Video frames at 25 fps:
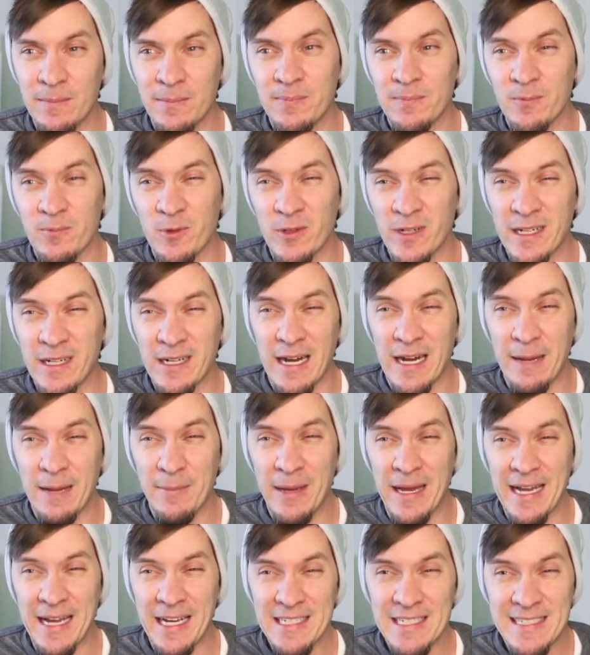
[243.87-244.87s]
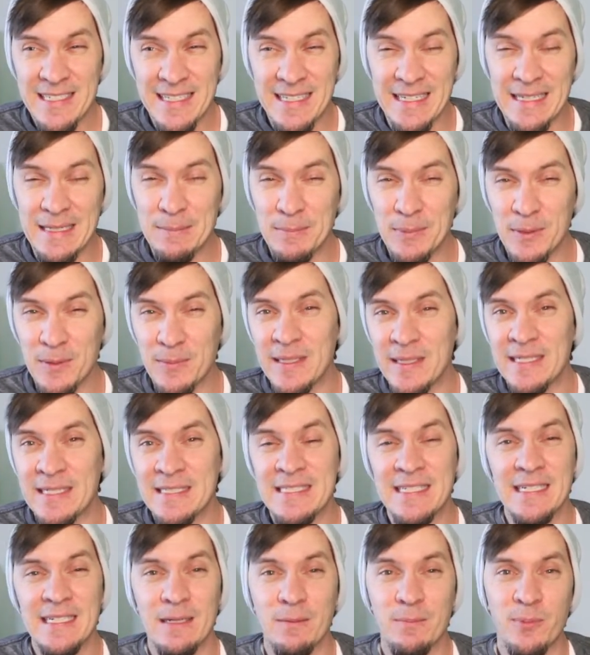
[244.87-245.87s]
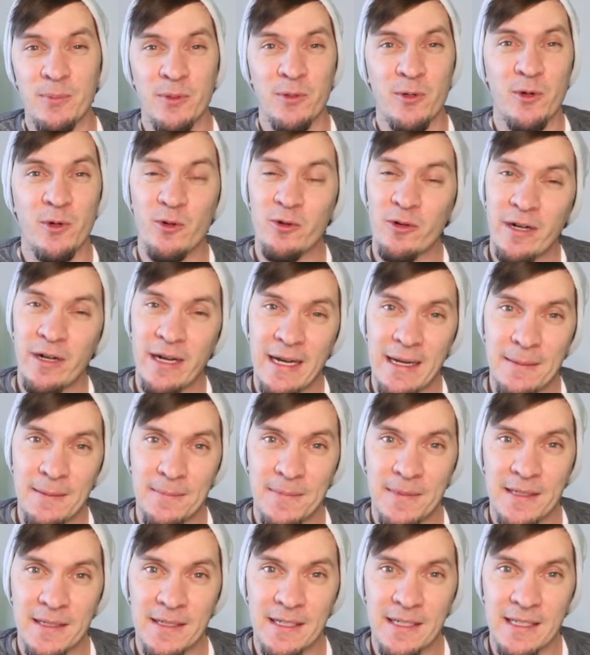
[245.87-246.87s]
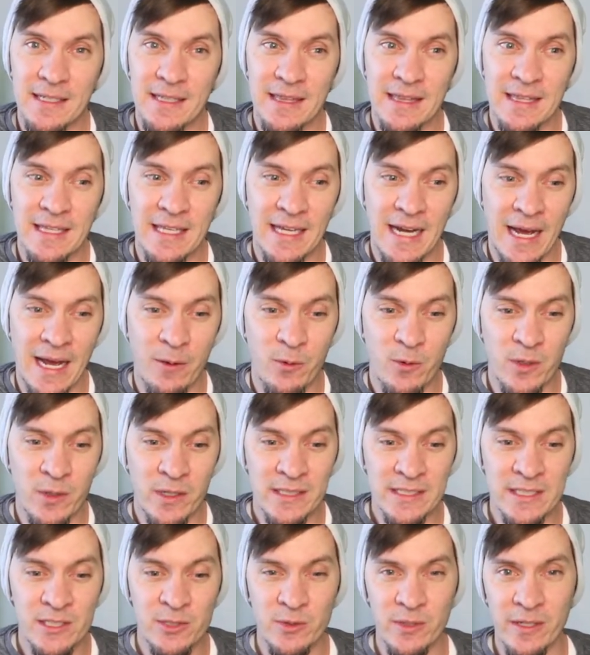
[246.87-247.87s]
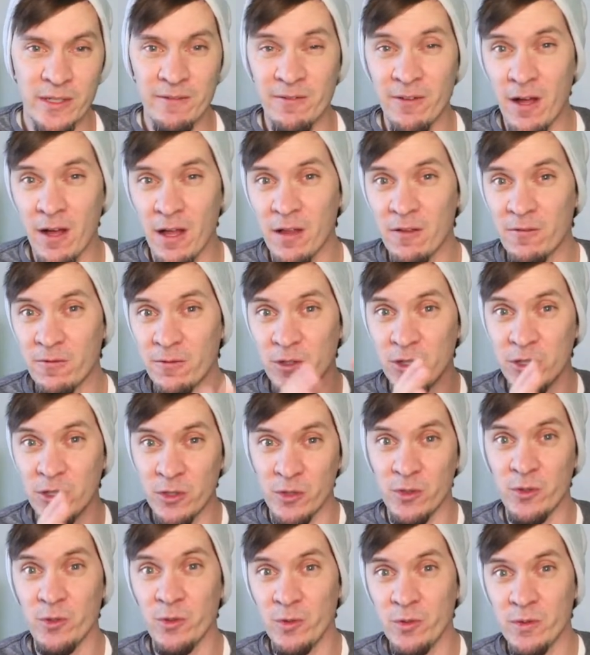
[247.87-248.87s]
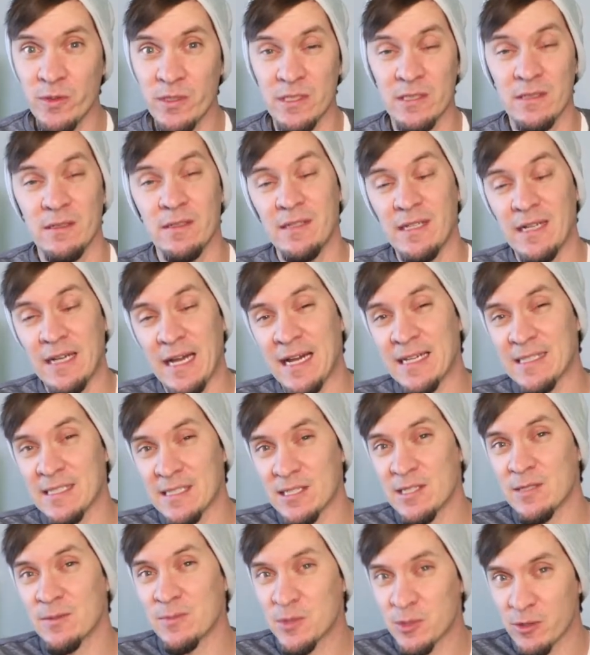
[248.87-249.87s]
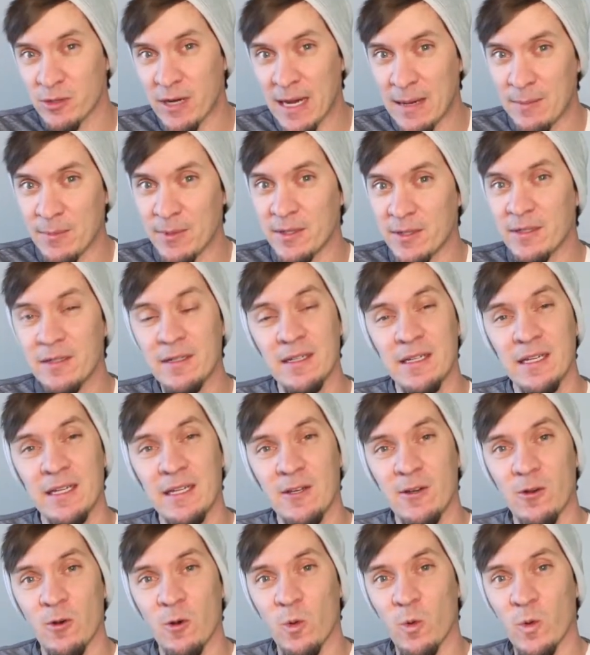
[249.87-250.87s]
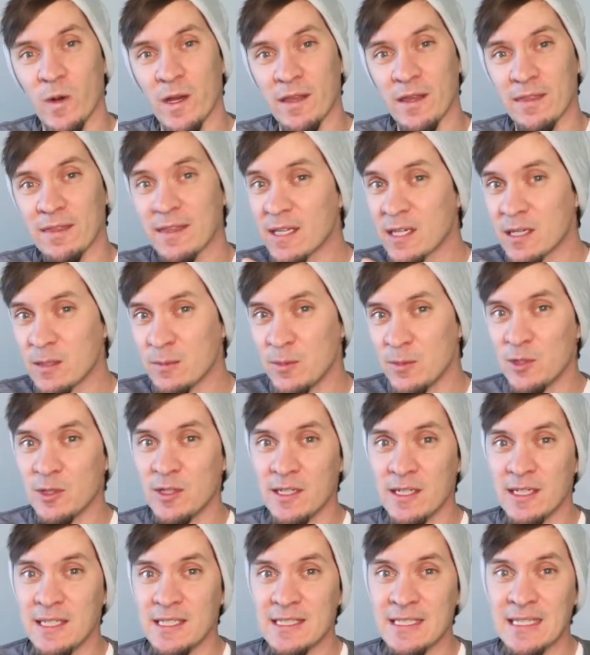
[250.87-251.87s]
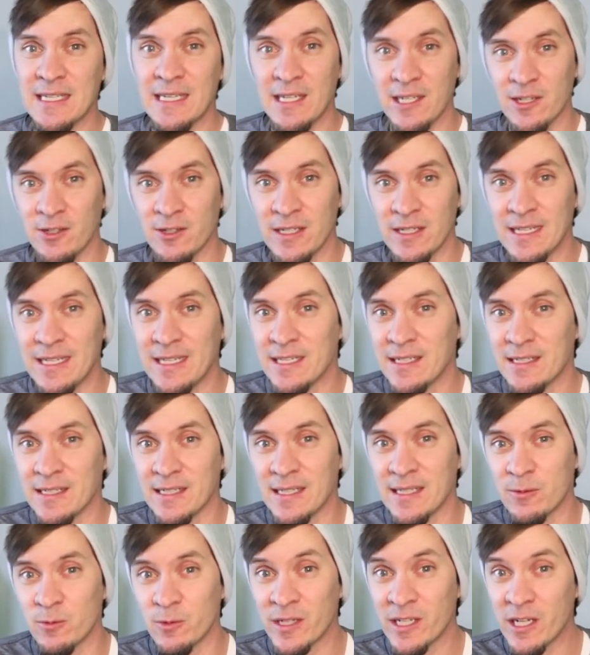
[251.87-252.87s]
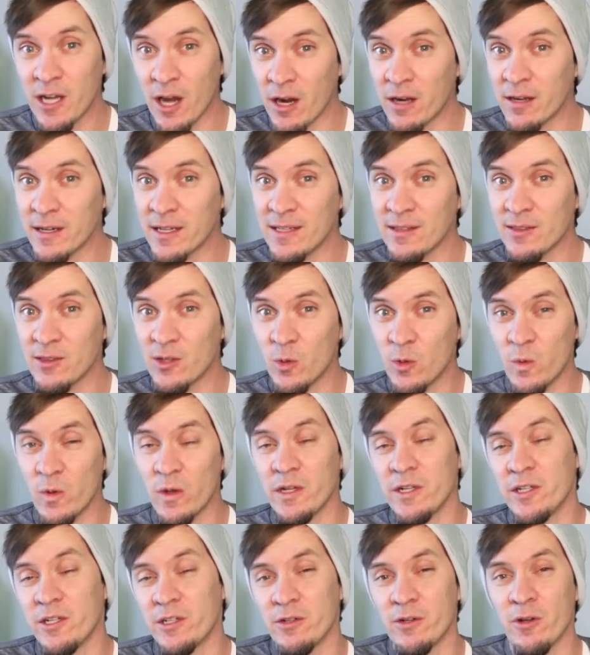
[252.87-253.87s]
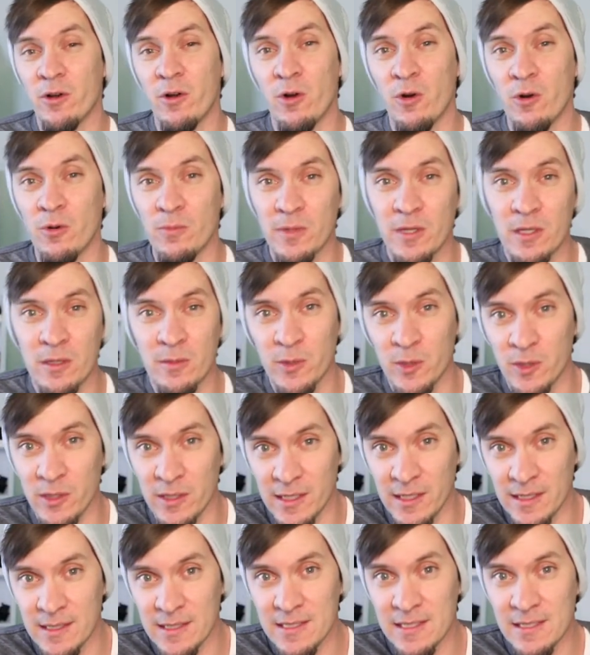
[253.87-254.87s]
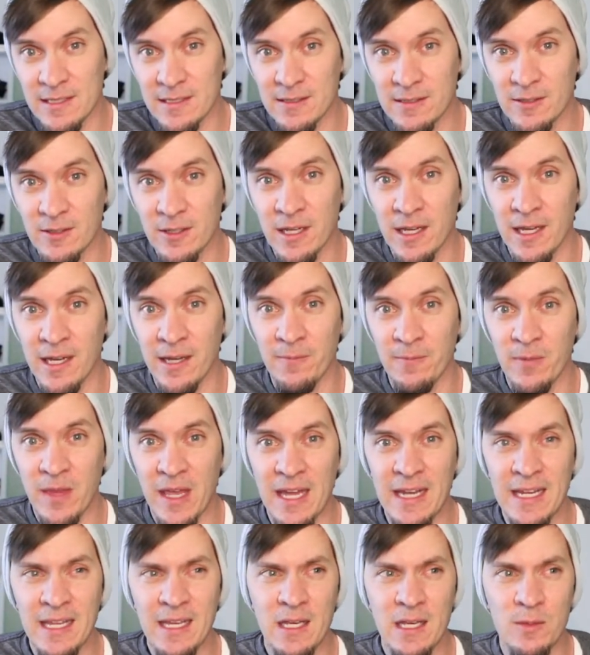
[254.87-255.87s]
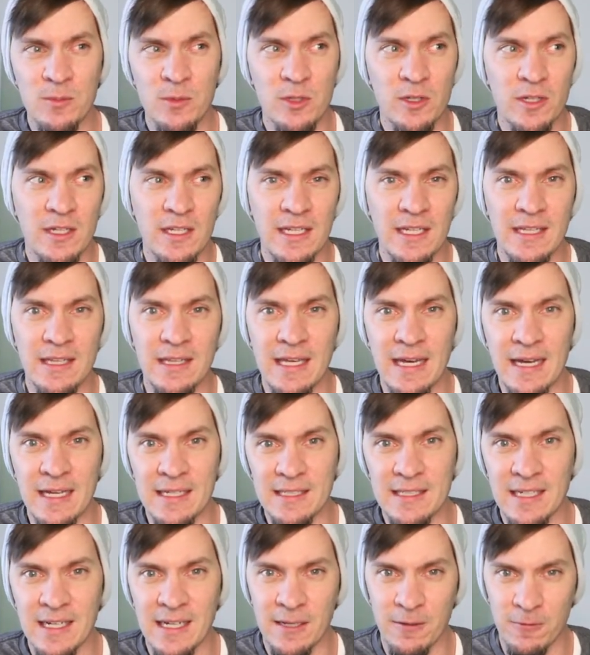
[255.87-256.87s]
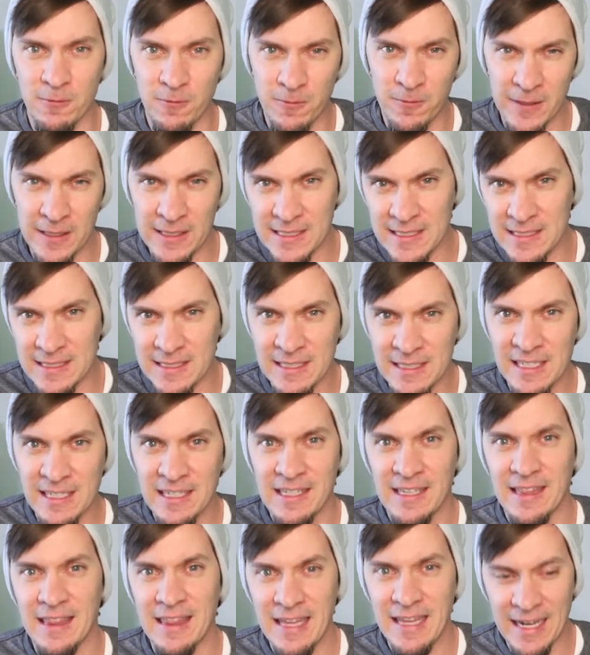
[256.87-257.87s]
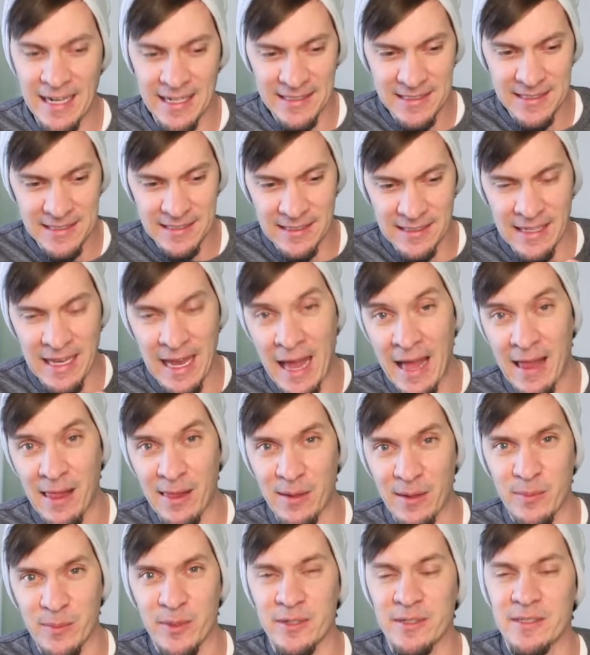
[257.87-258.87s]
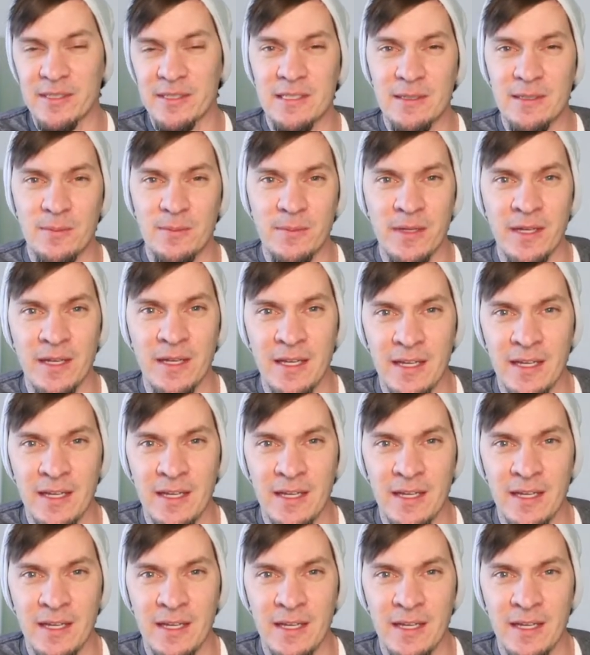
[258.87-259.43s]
where I'm actually implementing a program that I want to involve you as a subscriber with the communities here in Italy regarding the €1 home communities. Okay, any community that kind of fits that caliber, some